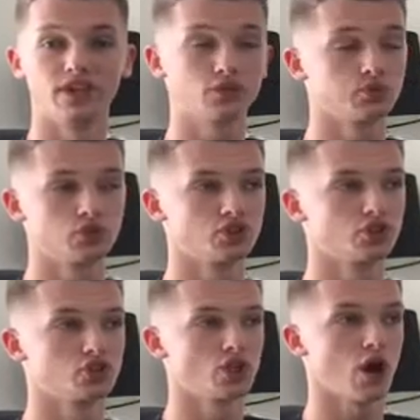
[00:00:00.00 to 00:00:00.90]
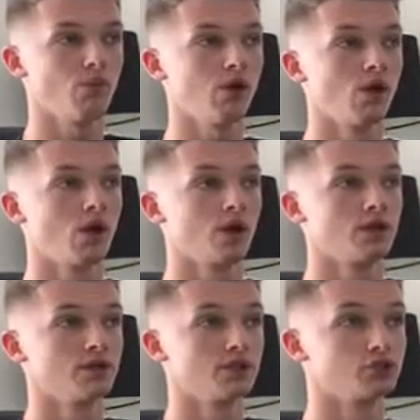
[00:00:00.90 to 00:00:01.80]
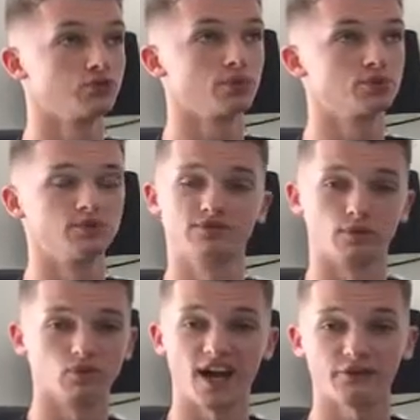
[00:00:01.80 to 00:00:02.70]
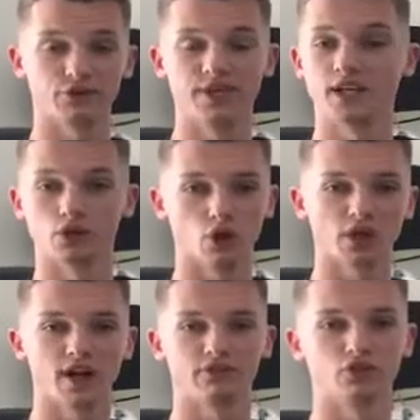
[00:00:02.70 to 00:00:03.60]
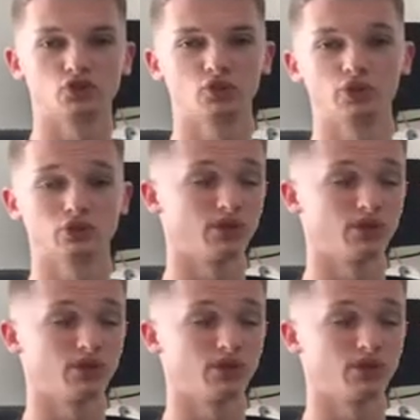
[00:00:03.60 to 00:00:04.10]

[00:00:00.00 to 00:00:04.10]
This was to stop disruption from refereeing and looking after school.